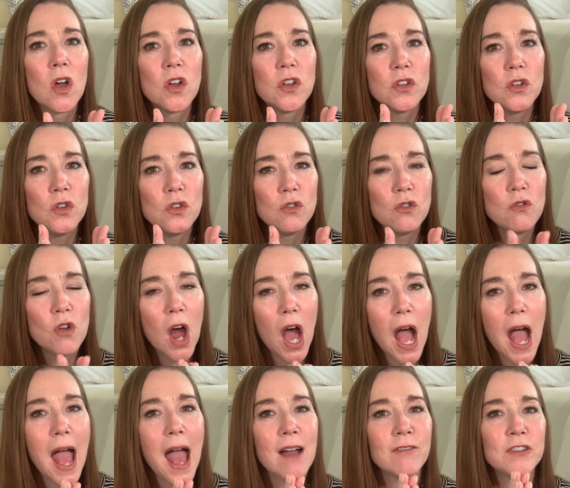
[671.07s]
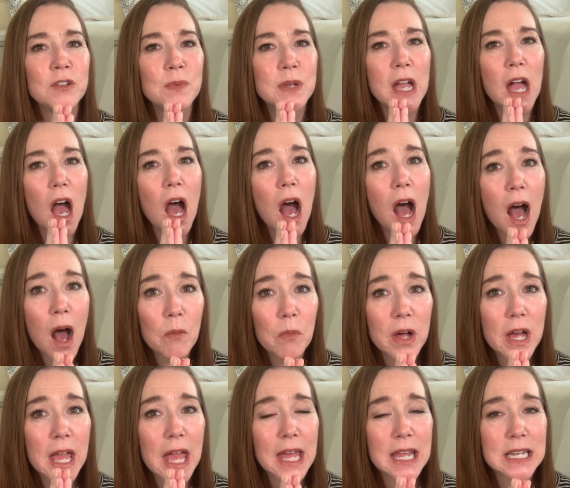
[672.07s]
you do not have to be
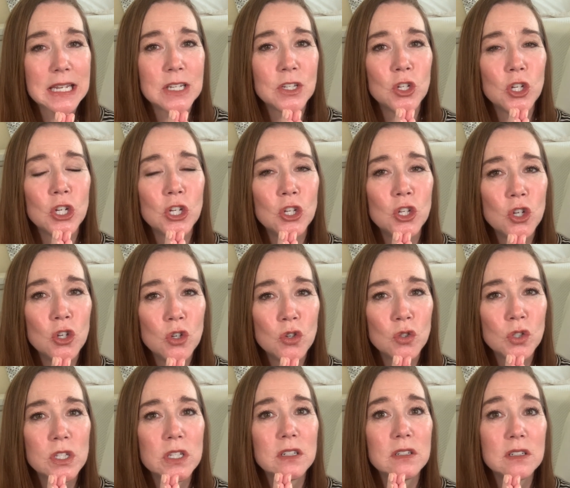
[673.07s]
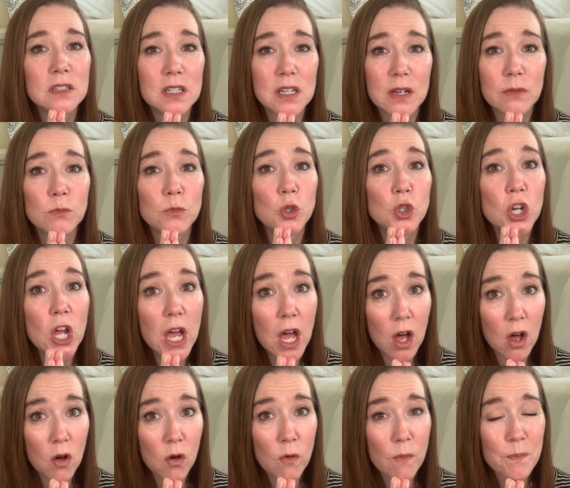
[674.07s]
obligated to use the Ziip
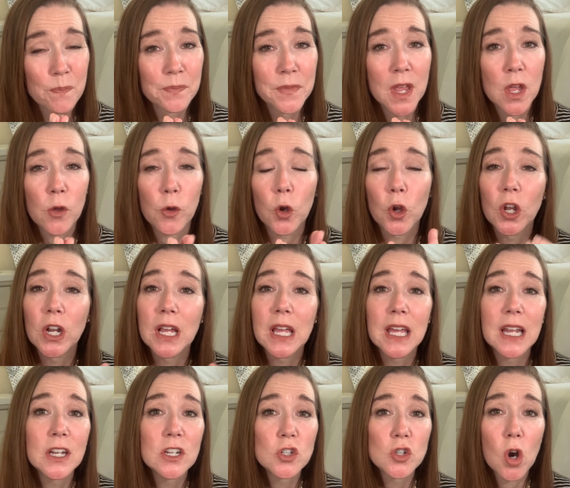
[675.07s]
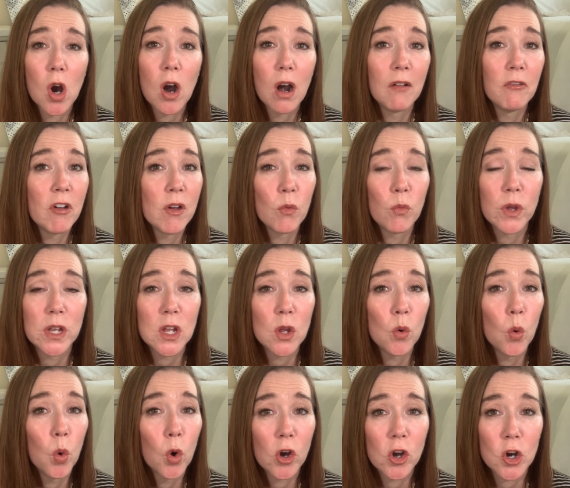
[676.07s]
Gel. You're going to get a jar of it when you
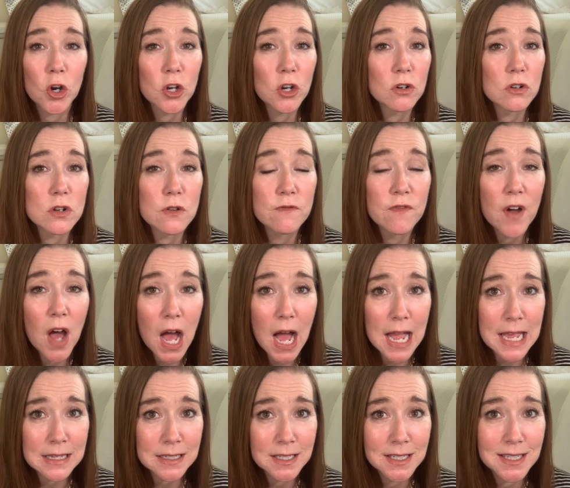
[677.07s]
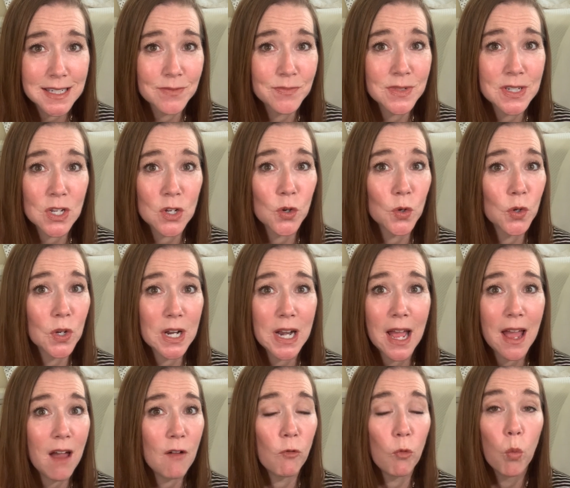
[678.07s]
order your device, so you're going to
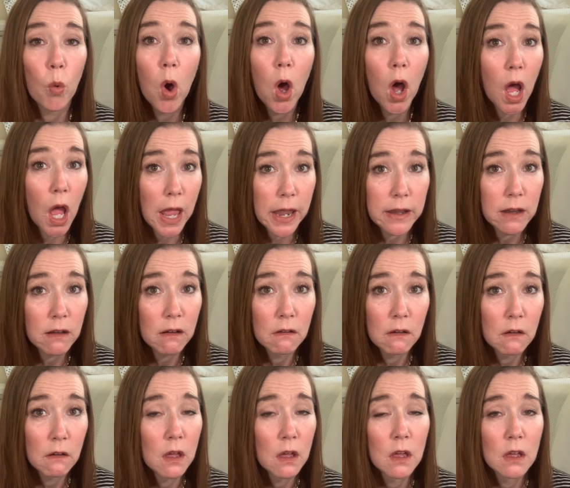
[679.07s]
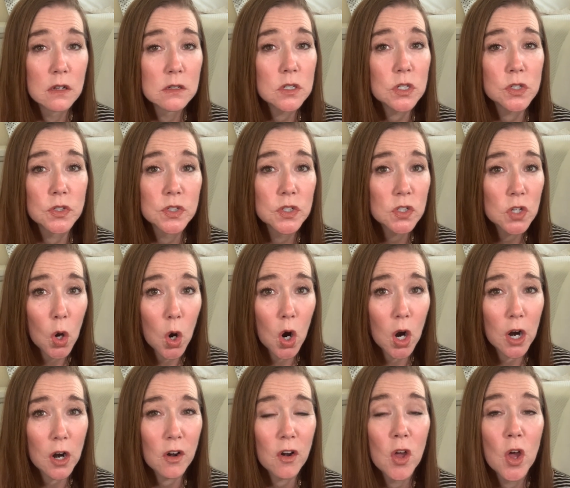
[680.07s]
have one to
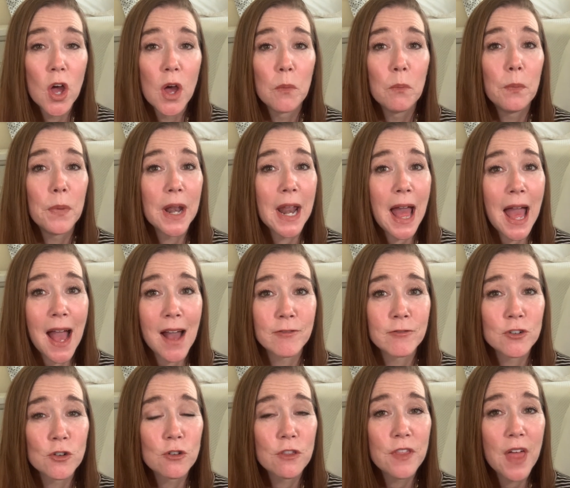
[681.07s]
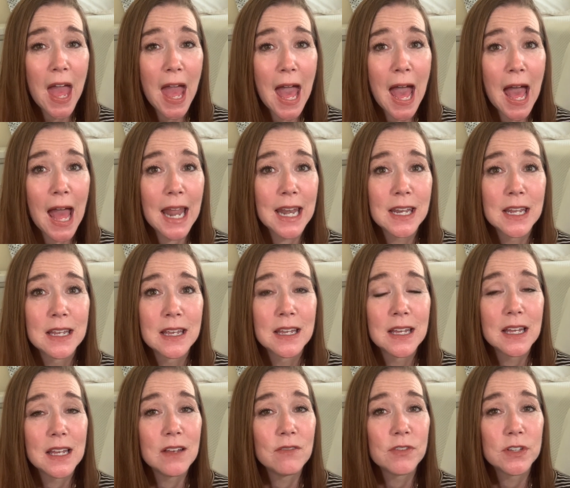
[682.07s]
start. But after that,
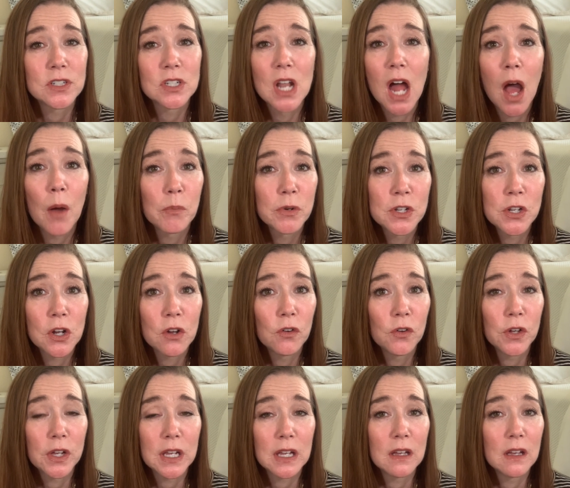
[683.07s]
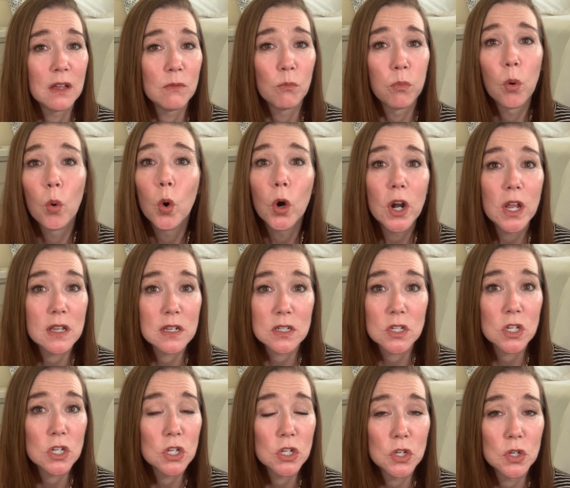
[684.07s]
if it's not particularly important
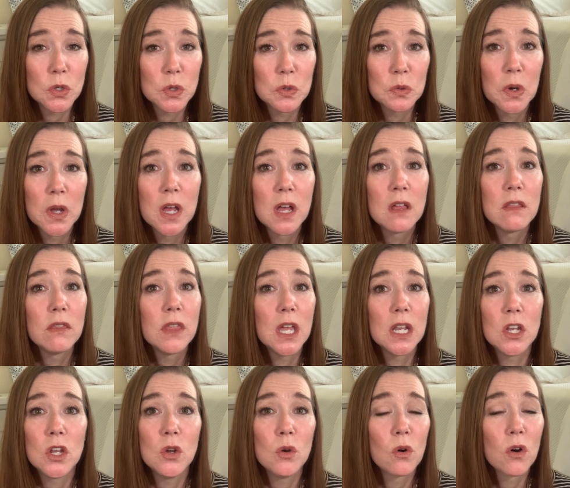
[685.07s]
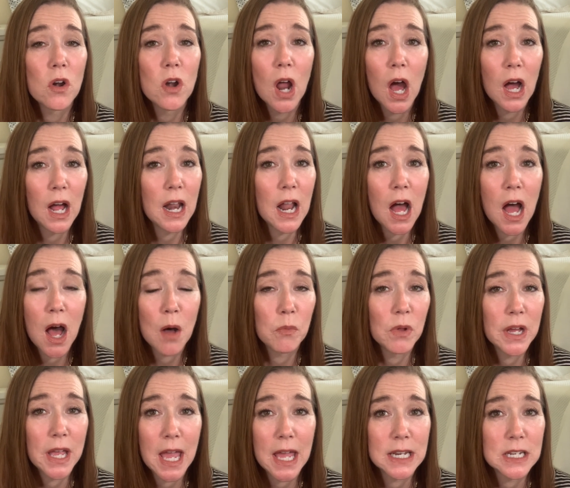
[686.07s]
to you, then you are not
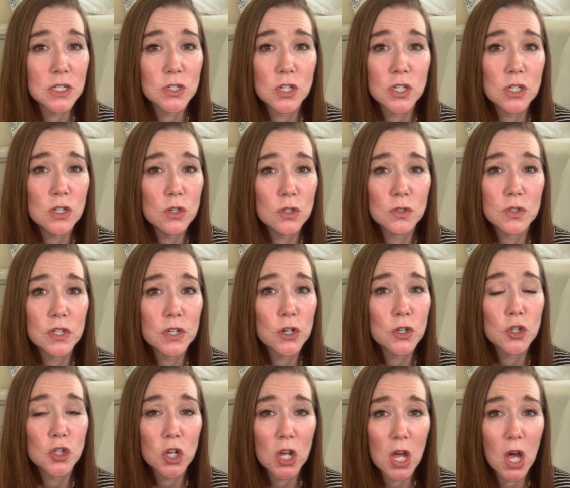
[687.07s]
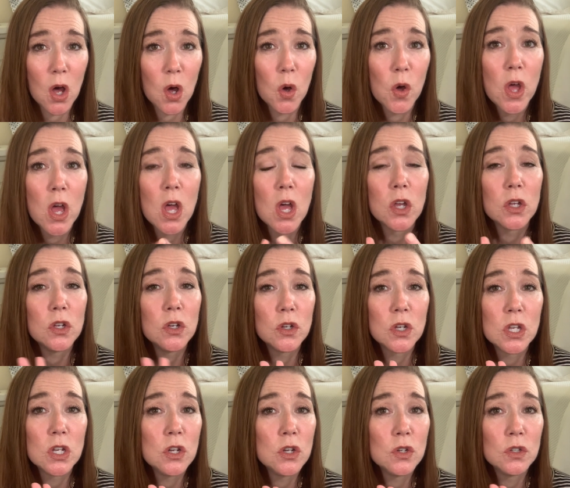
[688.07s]
obligated to use their gel. You
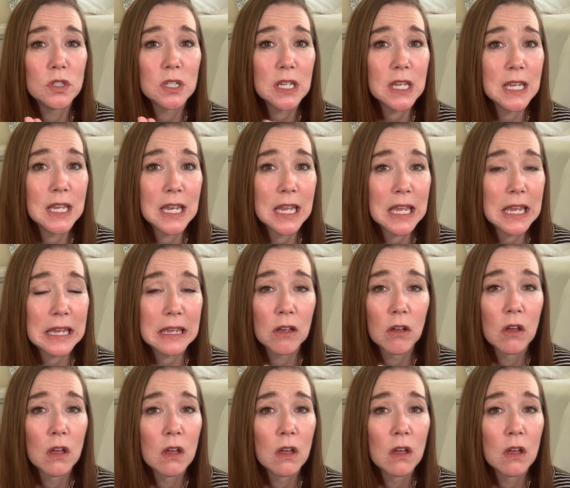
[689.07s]
can use any,